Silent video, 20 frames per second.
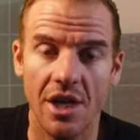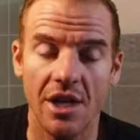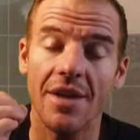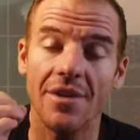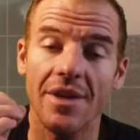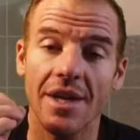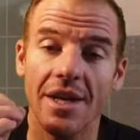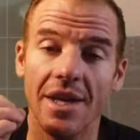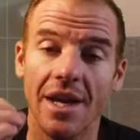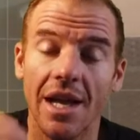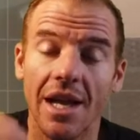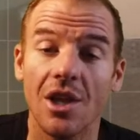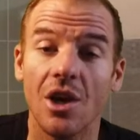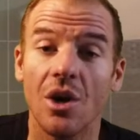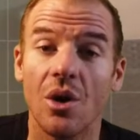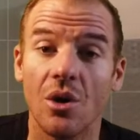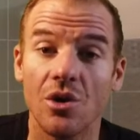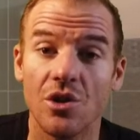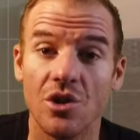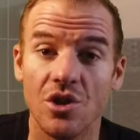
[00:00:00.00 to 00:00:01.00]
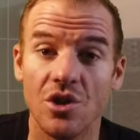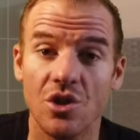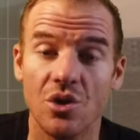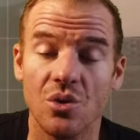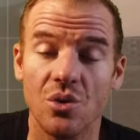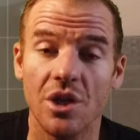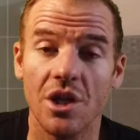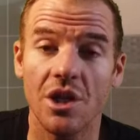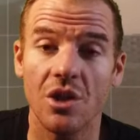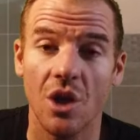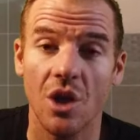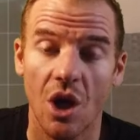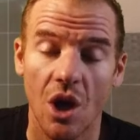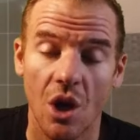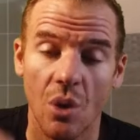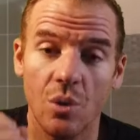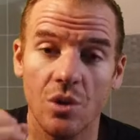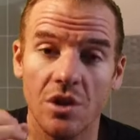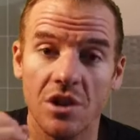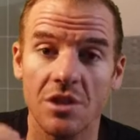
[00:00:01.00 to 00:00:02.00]
and the color on your screen
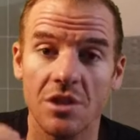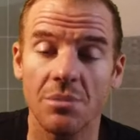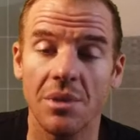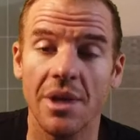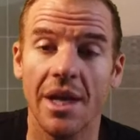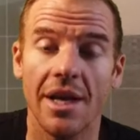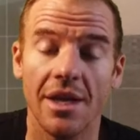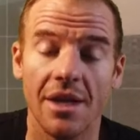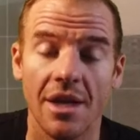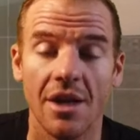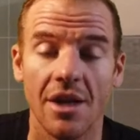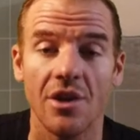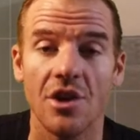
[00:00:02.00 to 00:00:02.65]
will display